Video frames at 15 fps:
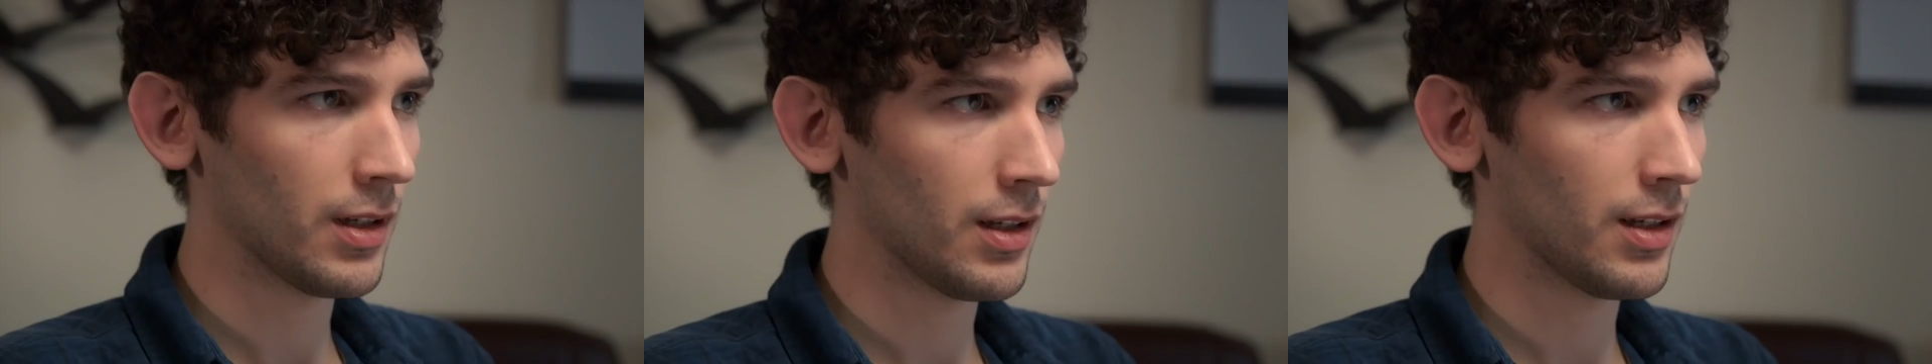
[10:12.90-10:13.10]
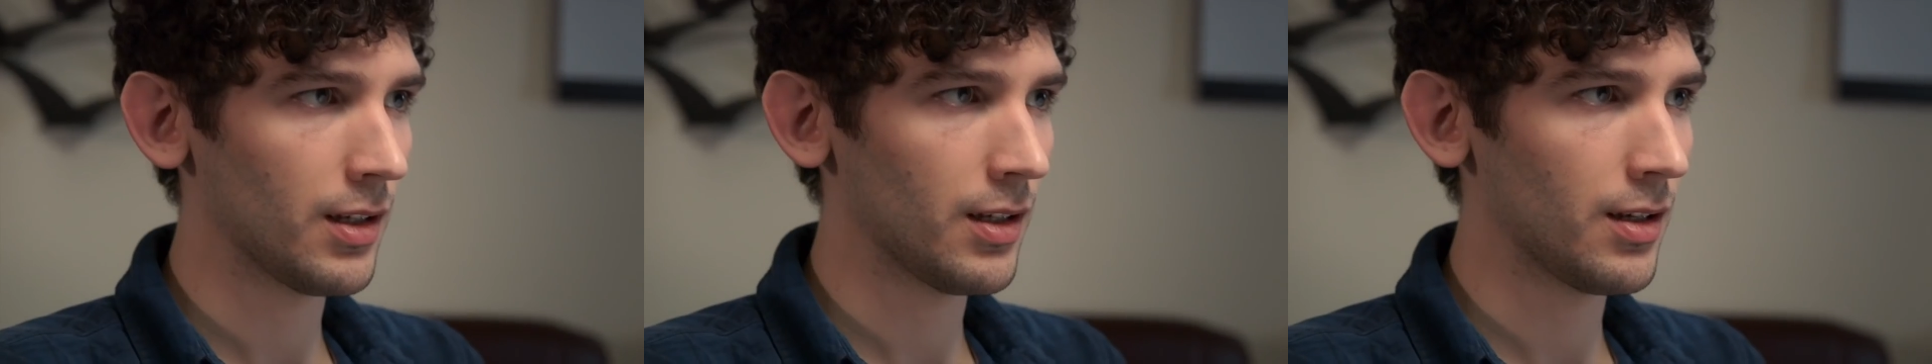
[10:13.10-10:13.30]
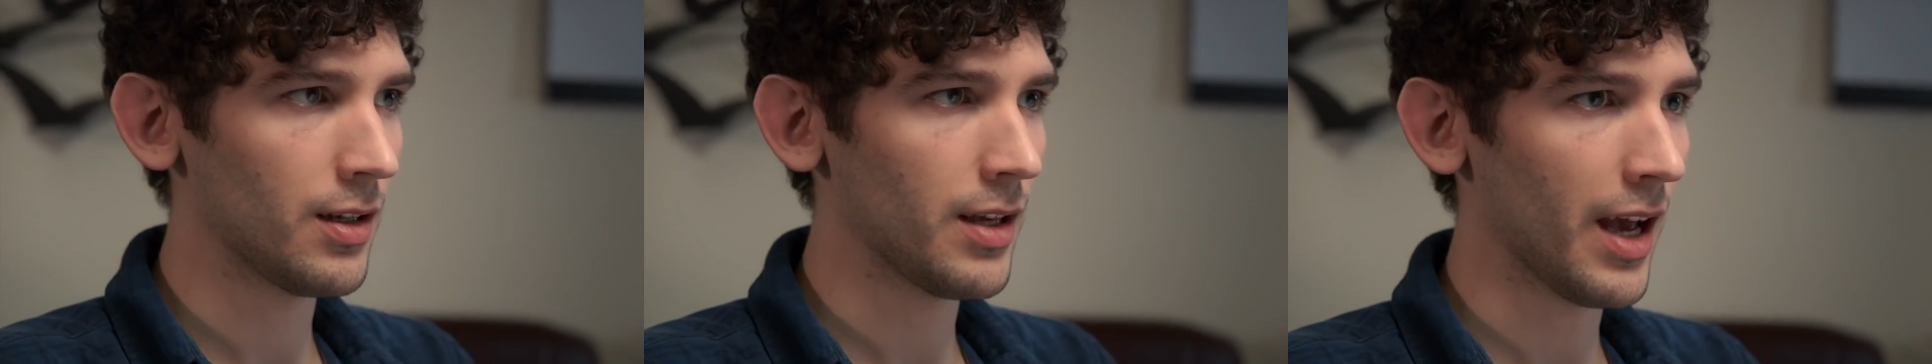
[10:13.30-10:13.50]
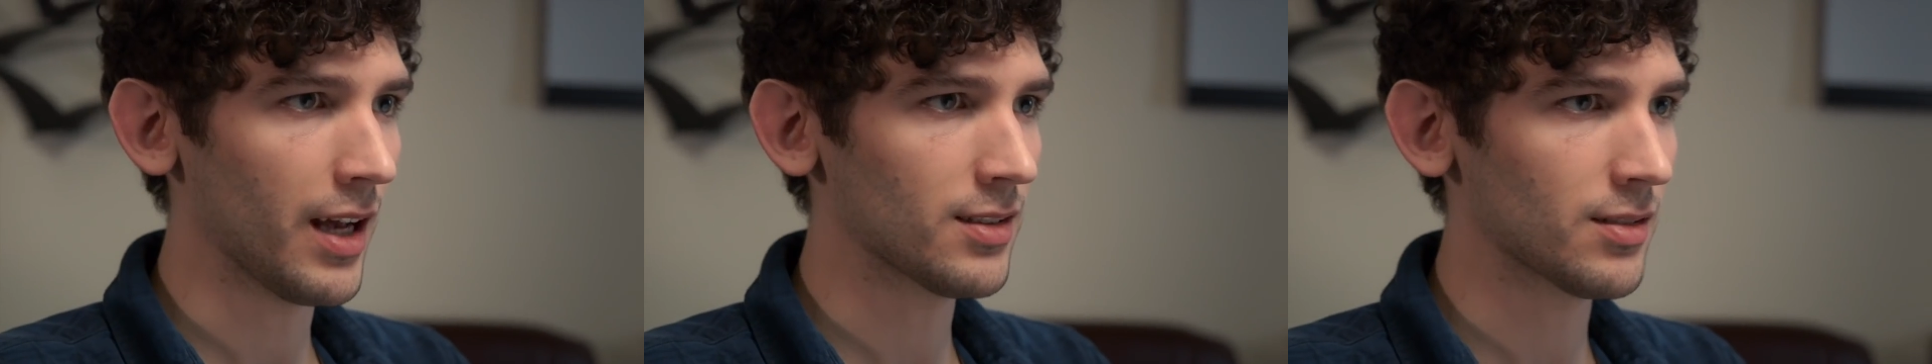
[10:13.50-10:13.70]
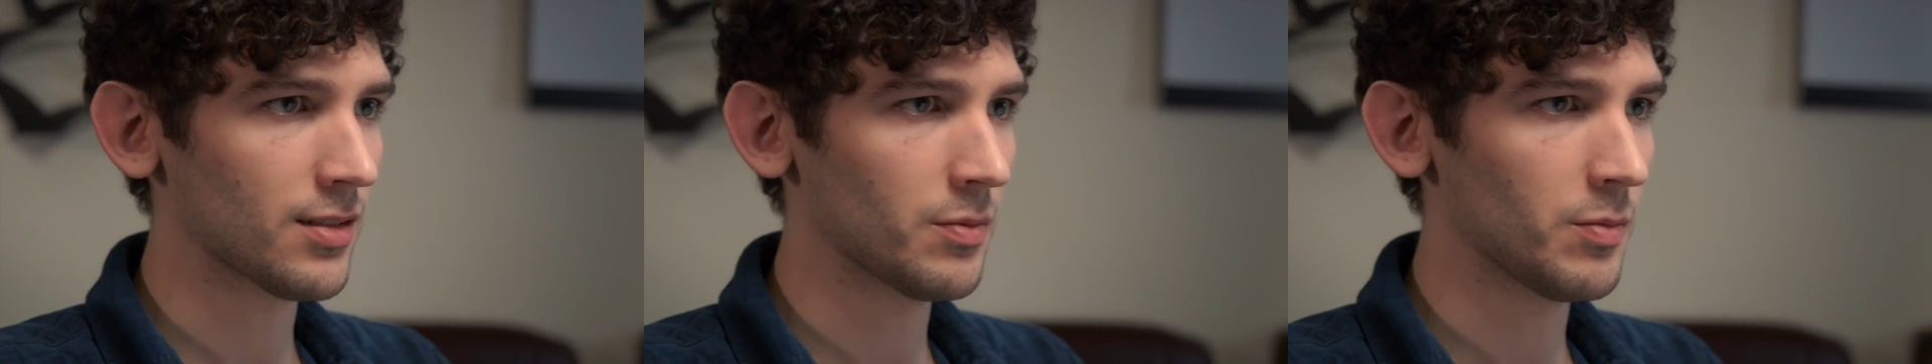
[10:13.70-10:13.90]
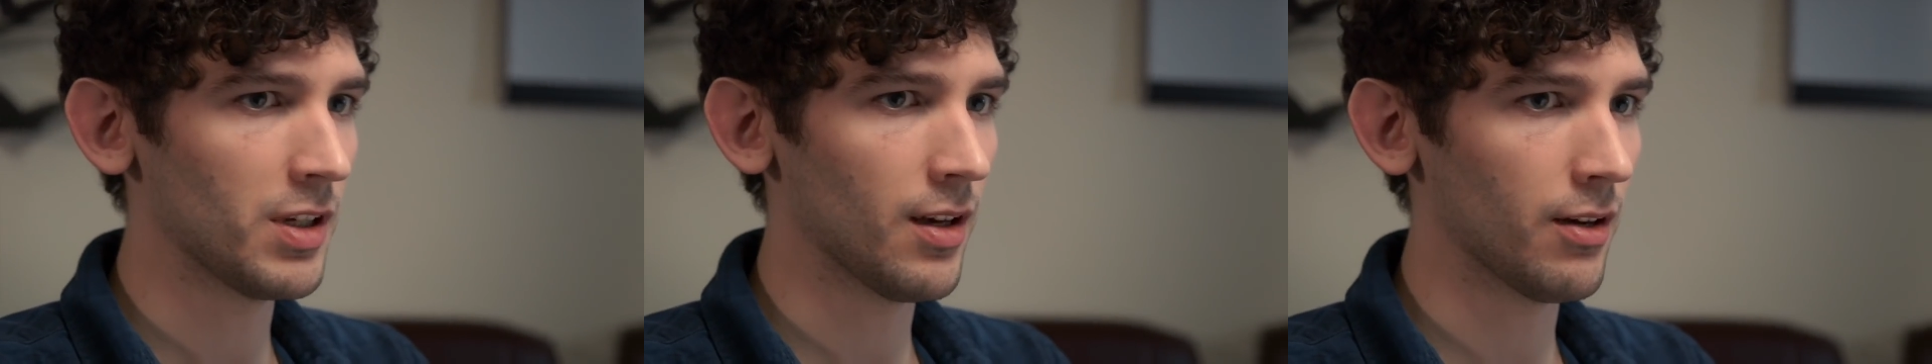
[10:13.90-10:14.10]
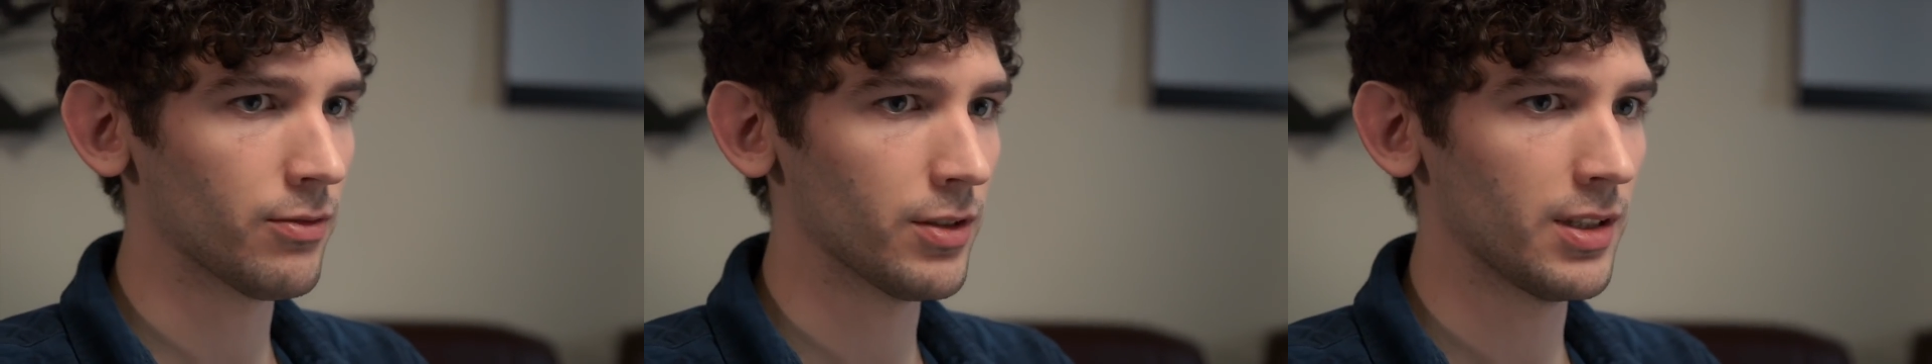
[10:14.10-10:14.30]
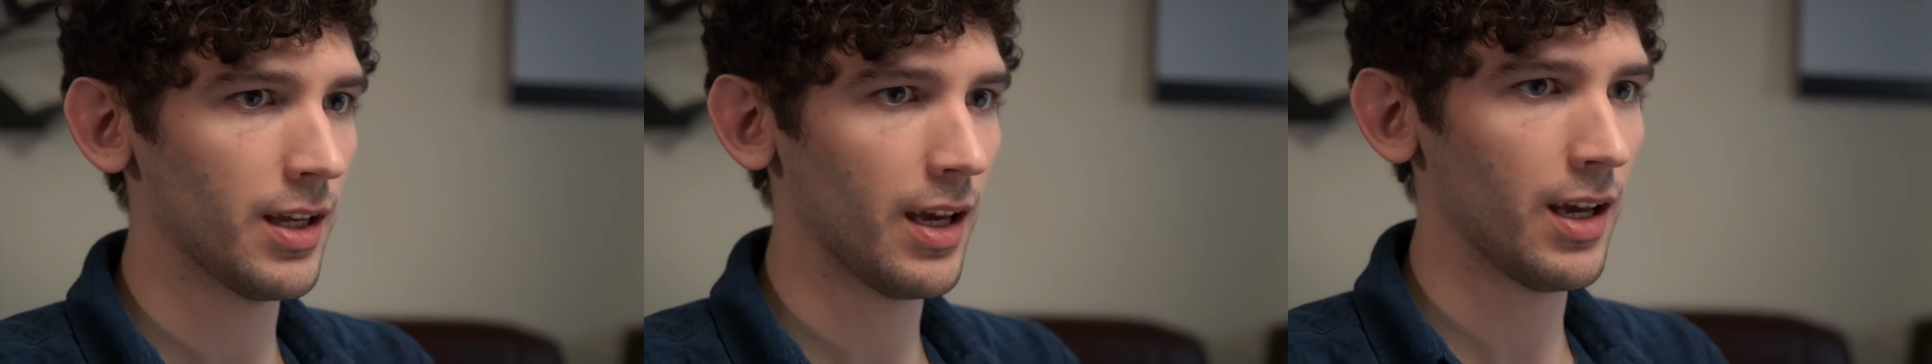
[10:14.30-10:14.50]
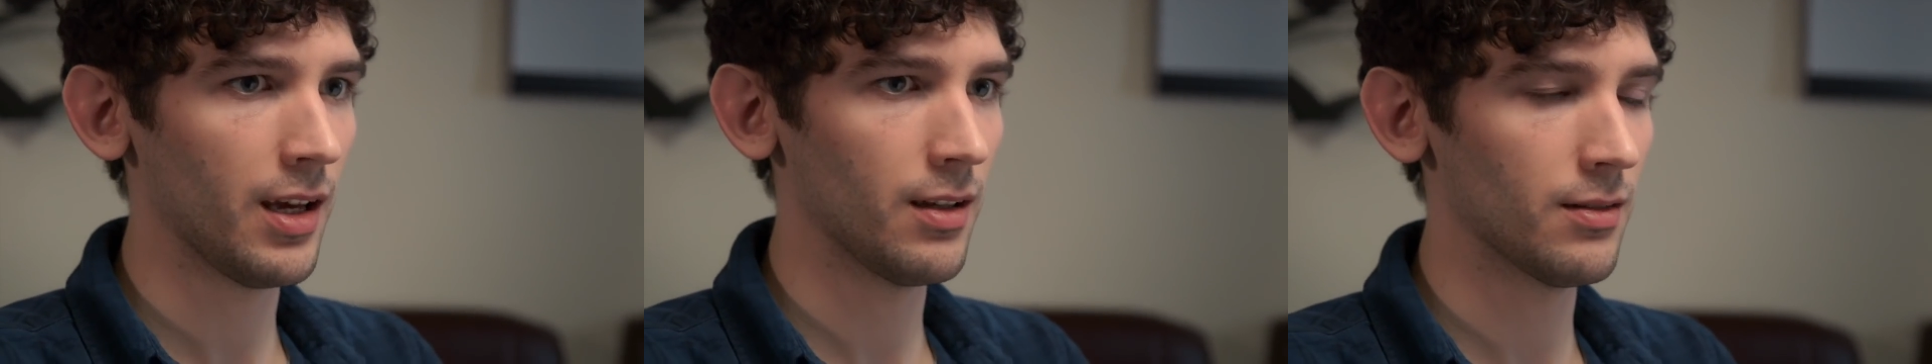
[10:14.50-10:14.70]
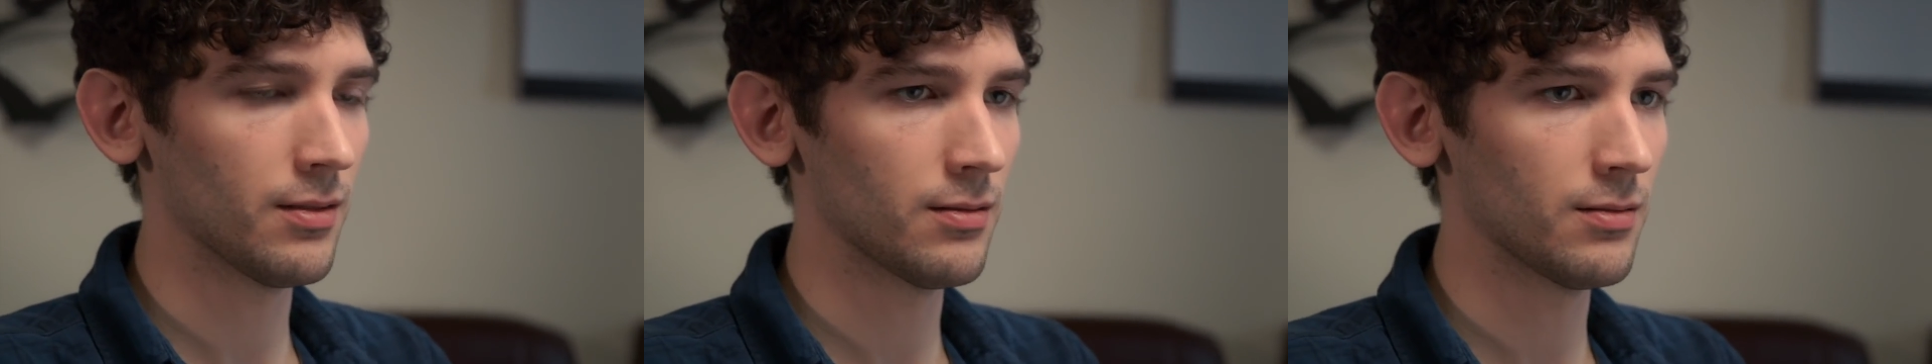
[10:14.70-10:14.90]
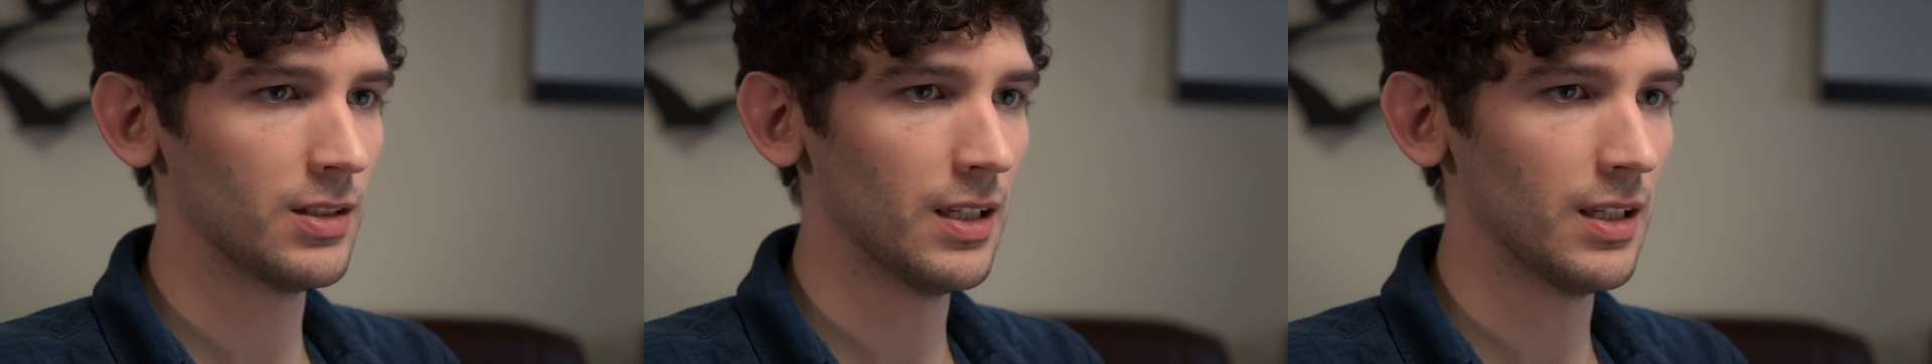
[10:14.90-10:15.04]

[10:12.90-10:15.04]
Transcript: He asks me every day,